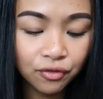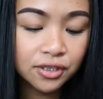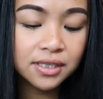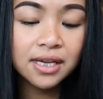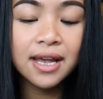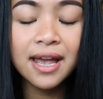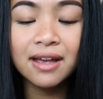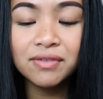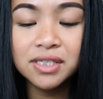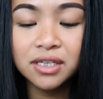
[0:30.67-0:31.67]
First thing I
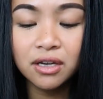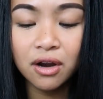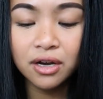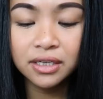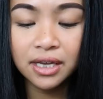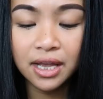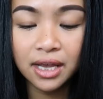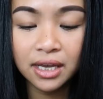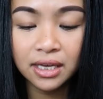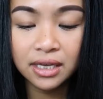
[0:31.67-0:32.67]
have is the
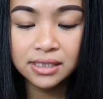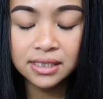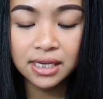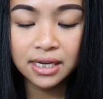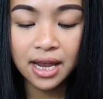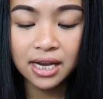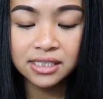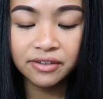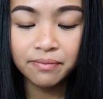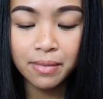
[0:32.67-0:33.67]
Garnier Skin
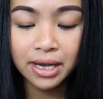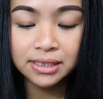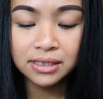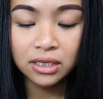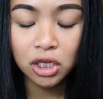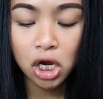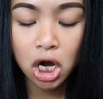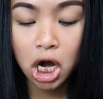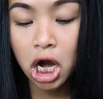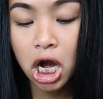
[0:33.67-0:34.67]
Active
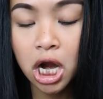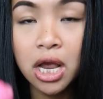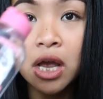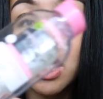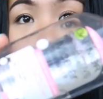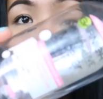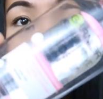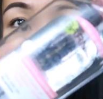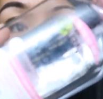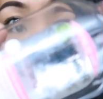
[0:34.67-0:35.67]
Micellar
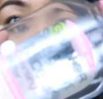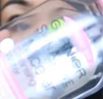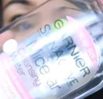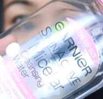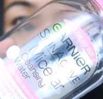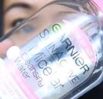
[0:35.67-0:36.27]
cleansing